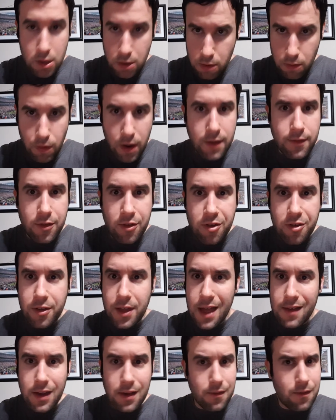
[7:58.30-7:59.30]
The Ravens still
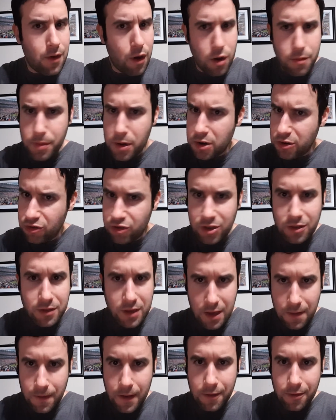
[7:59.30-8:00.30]
have a very punishing
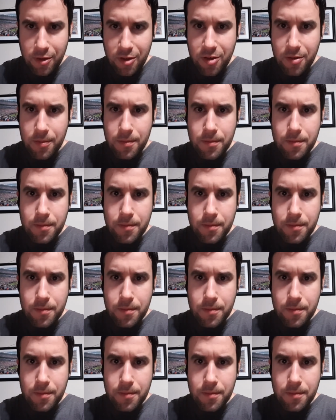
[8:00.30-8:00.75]
defense.